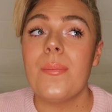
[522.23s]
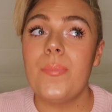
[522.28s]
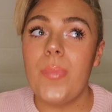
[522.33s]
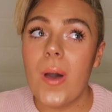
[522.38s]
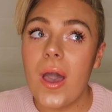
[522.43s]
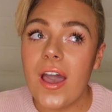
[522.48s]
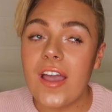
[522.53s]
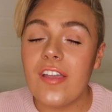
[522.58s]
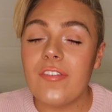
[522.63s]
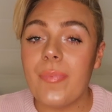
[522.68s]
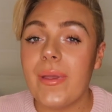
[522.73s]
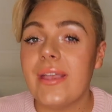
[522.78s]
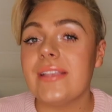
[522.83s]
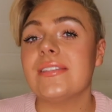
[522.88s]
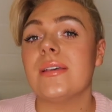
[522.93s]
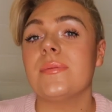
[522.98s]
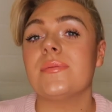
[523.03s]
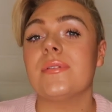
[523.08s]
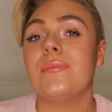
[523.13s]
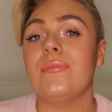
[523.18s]
but I've
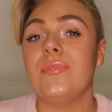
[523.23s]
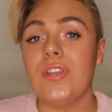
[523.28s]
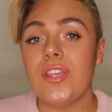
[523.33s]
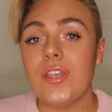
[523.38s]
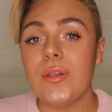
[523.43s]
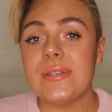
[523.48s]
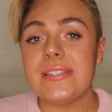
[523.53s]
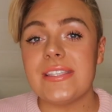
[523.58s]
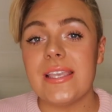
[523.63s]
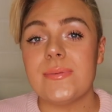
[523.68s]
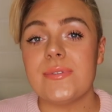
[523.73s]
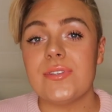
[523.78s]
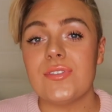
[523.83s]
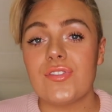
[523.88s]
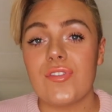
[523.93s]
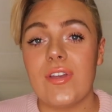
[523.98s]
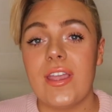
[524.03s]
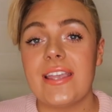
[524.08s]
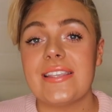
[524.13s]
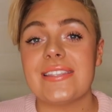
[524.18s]
picked up some new tips and
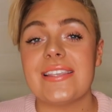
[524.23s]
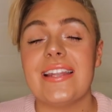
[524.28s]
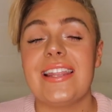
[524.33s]
tricks